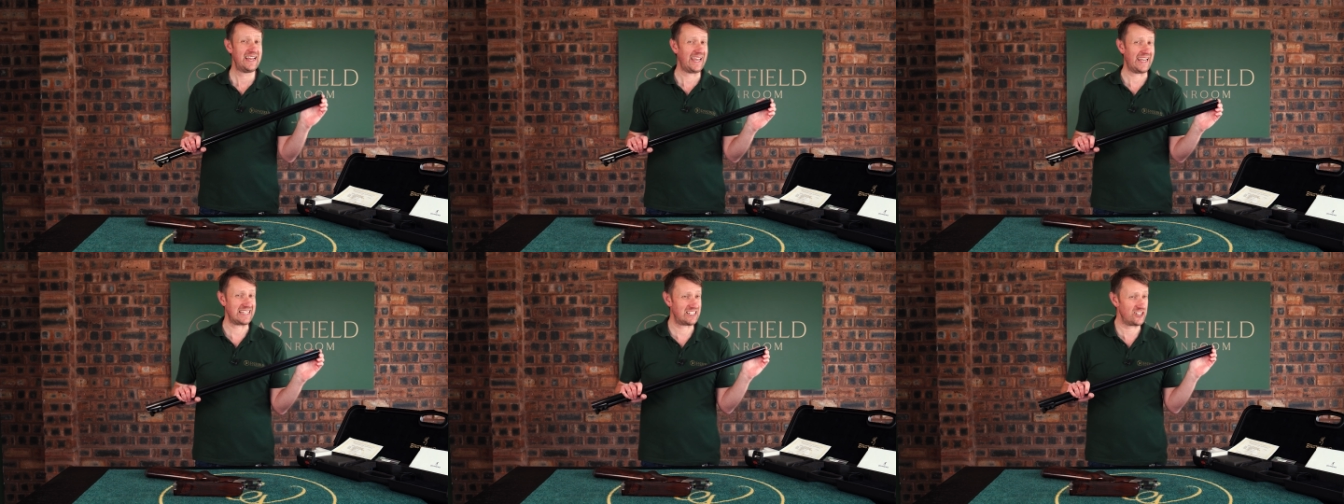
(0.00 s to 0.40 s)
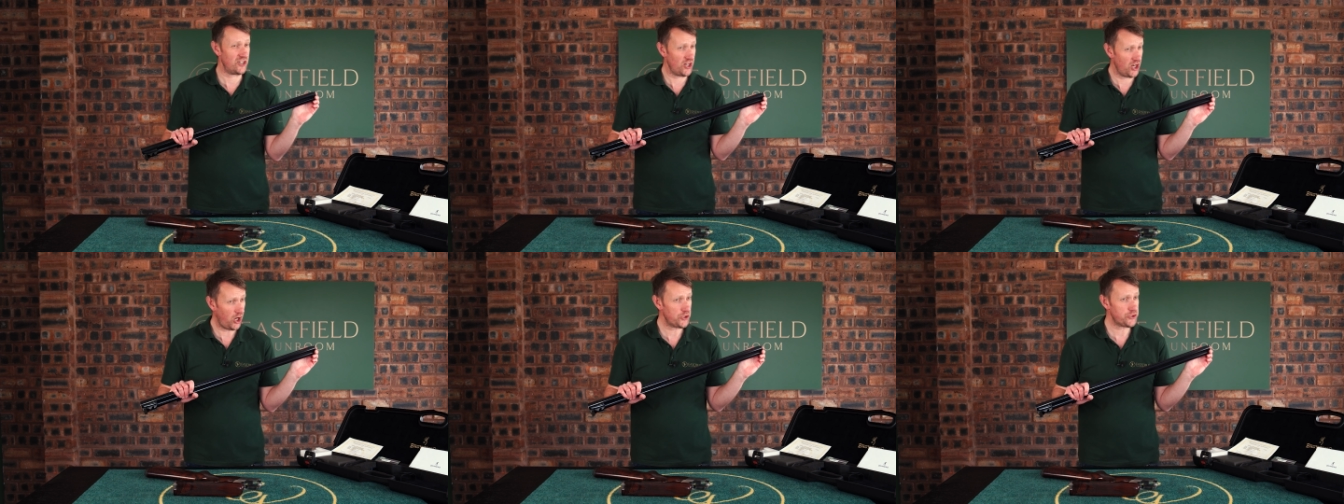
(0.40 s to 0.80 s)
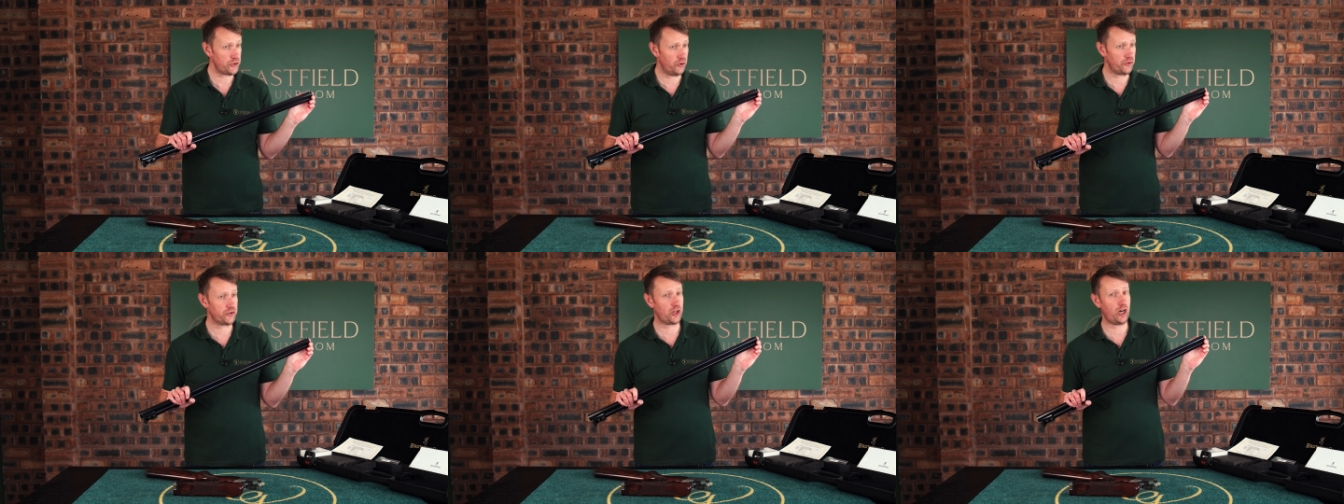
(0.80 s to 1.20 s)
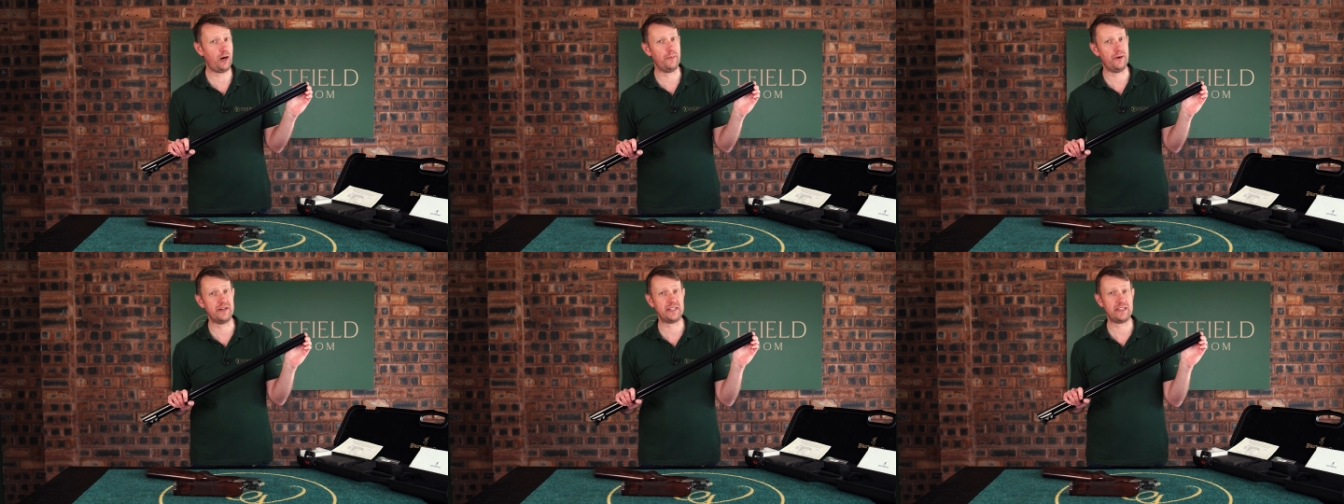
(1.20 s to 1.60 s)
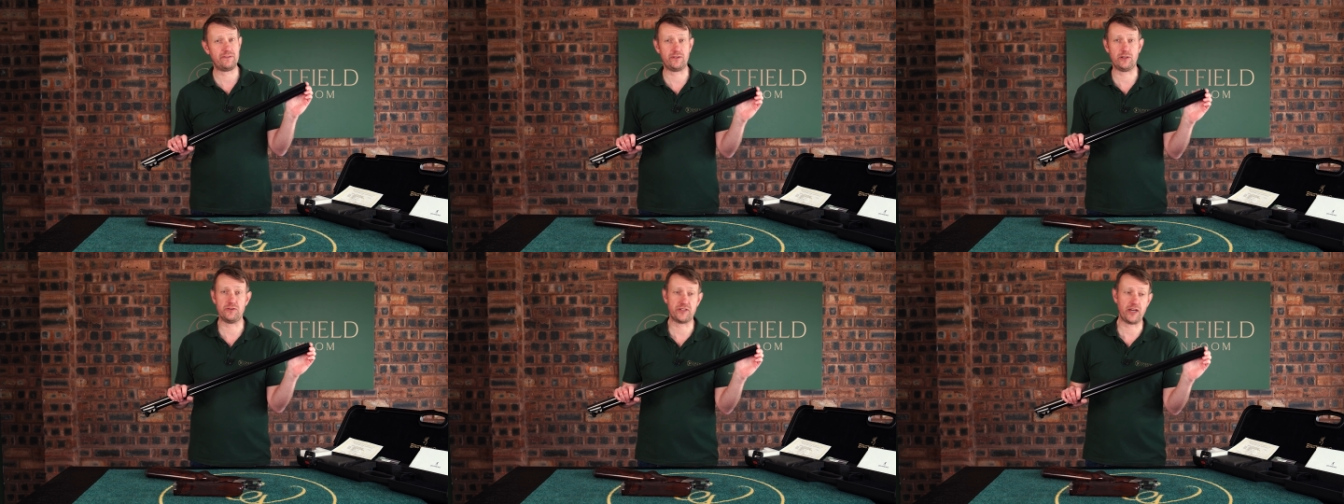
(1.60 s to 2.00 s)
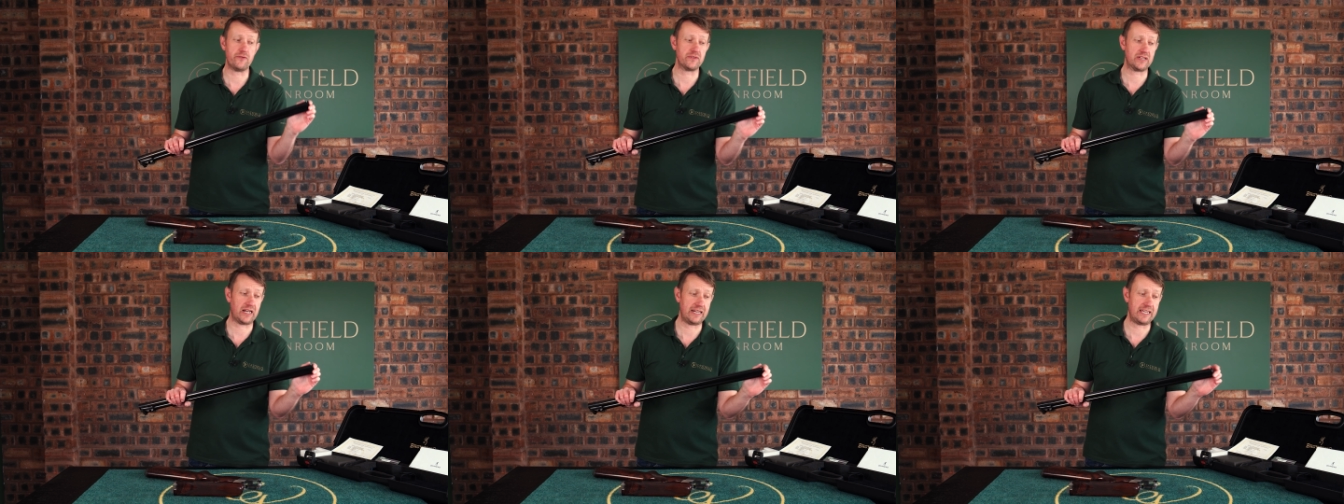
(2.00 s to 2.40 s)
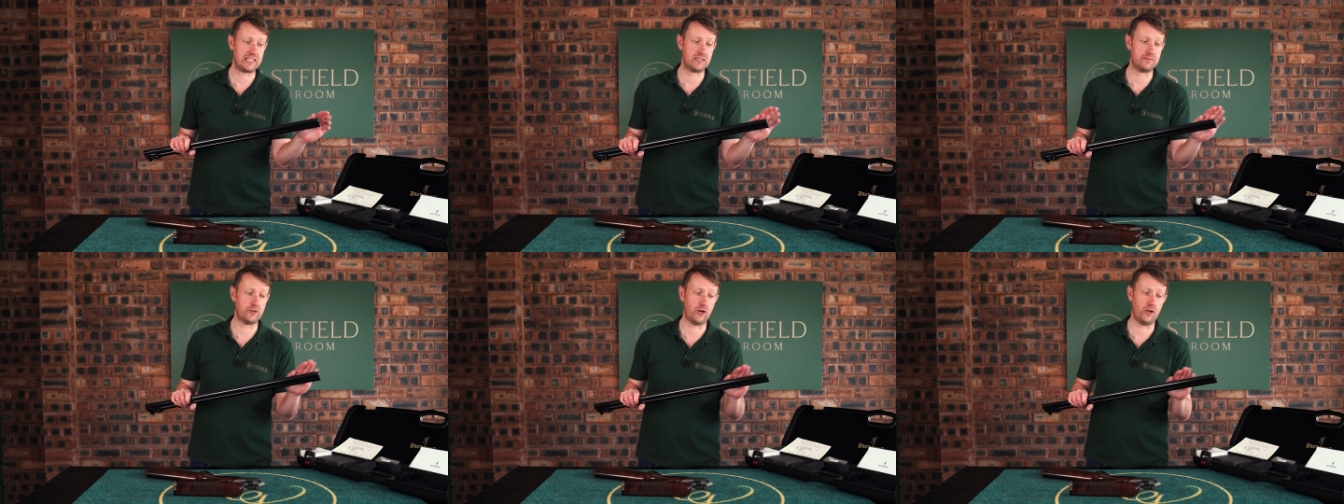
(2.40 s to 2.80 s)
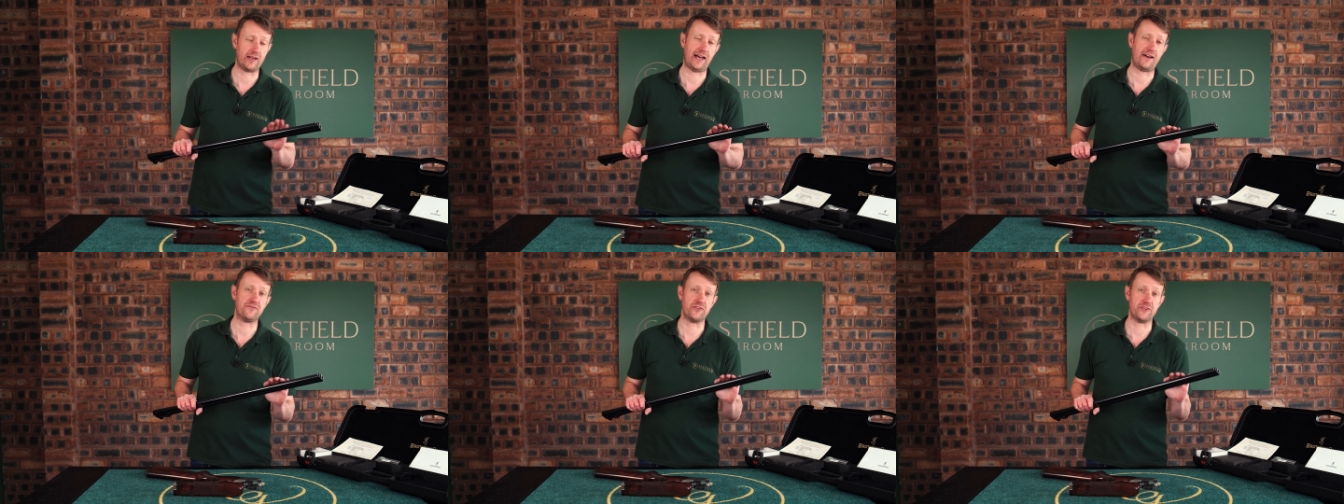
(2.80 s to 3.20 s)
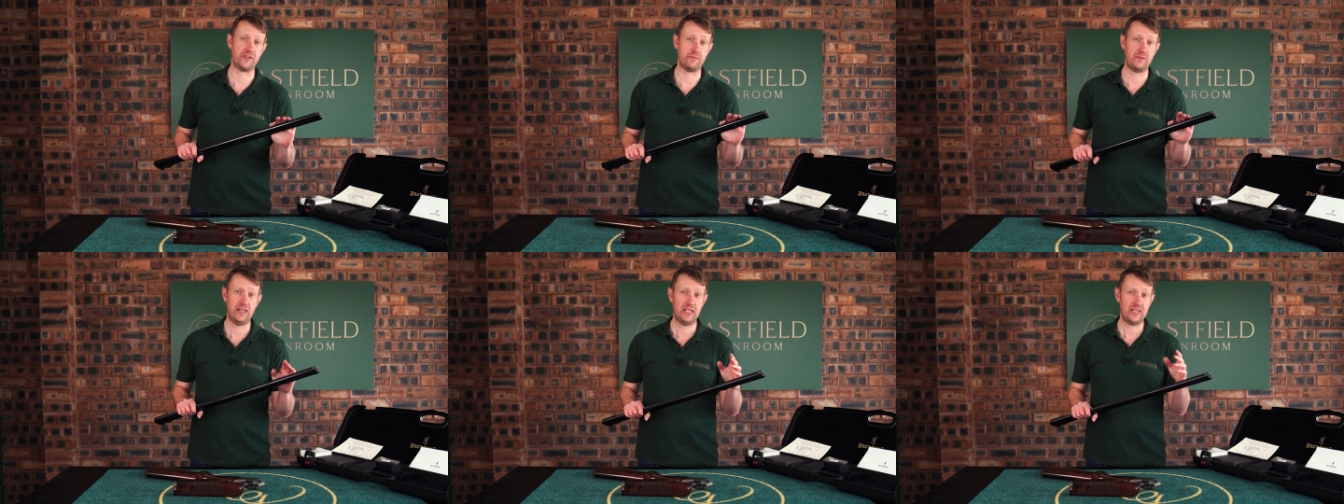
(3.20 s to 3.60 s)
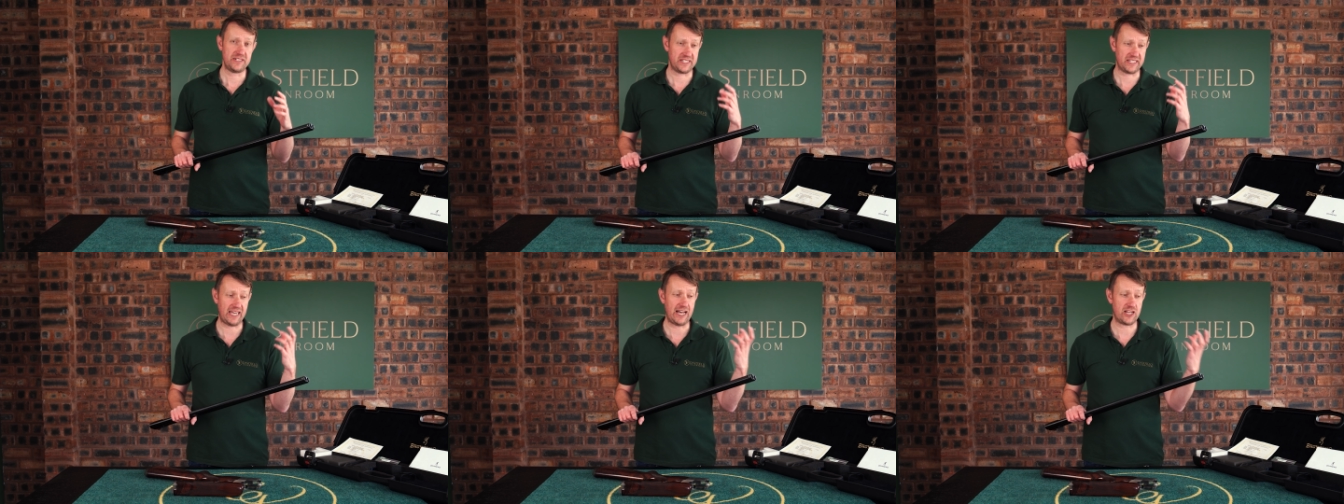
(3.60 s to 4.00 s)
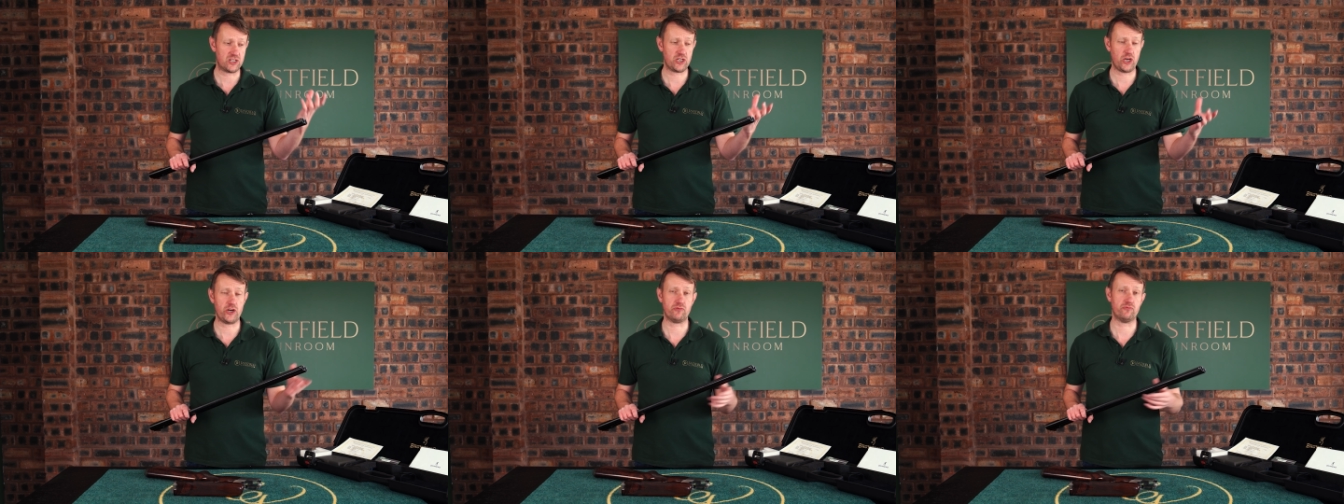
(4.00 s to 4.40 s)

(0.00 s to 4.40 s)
it's not uncommon if you don't clean them and look after them to get a choke